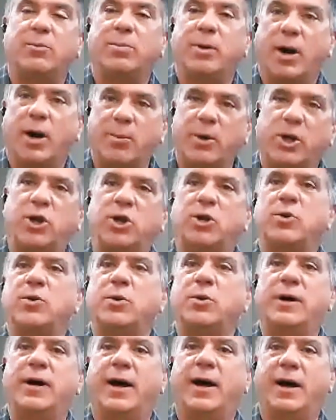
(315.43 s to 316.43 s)

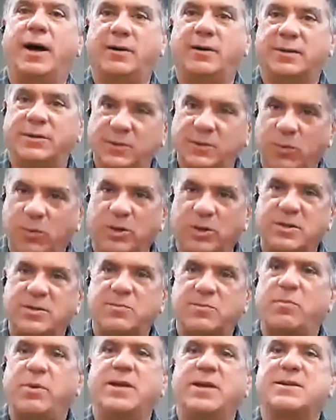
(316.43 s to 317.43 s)
barbecue wood
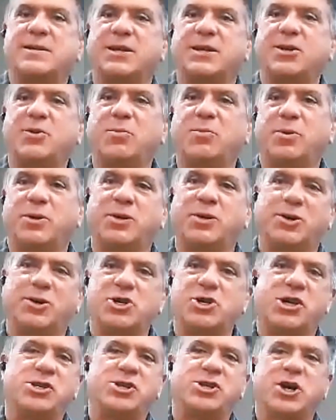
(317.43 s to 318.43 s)
piece that you put your
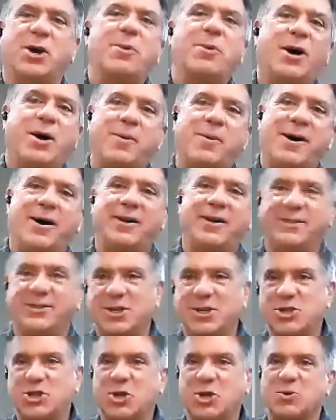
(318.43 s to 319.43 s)
shish kebab on.
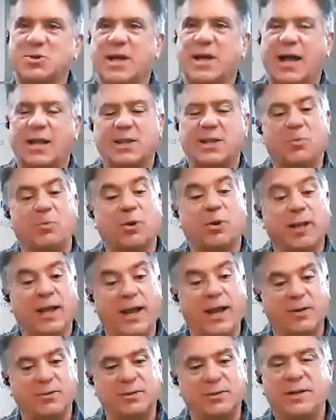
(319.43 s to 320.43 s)
Just use that to pull
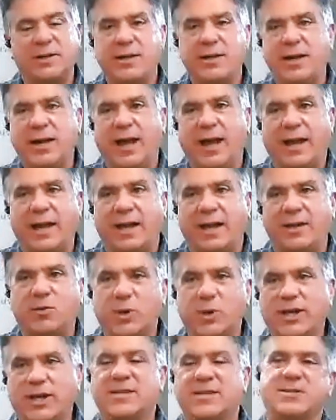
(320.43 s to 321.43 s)
it out and then
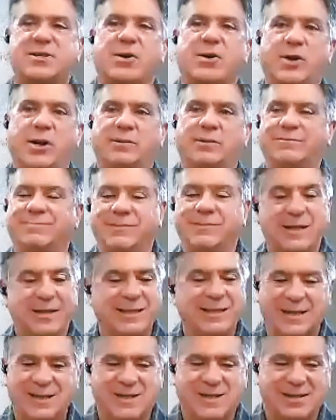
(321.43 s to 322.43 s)
reinsert it.
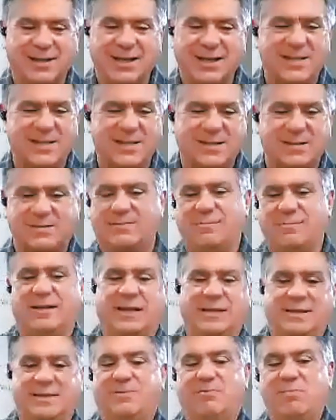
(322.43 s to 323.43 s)
Let's
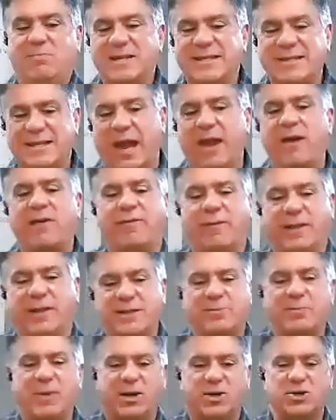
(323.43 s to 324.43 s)
be safe.
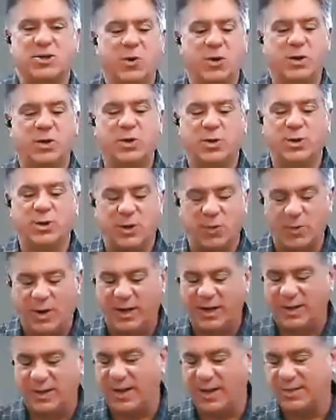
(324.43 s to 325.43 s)
Let's make sure we're doing the
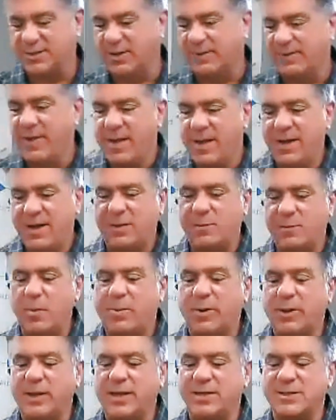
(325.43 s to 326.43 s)
right thing. So
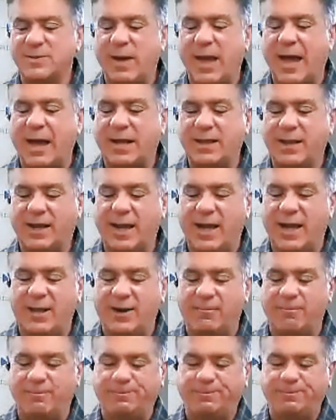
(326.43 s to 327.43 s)
we put this back
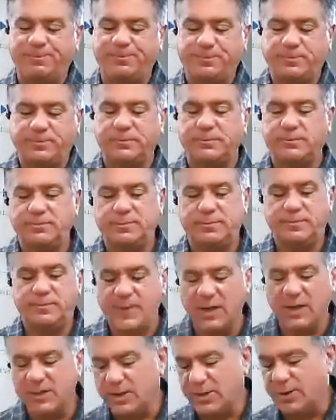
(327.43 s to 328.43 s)
together.
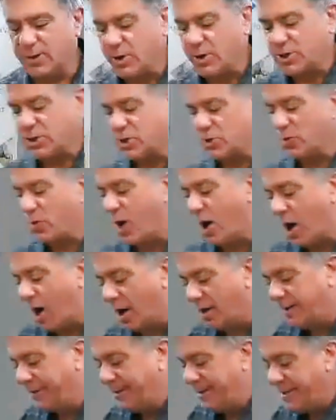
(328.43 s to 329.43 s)
So our straw,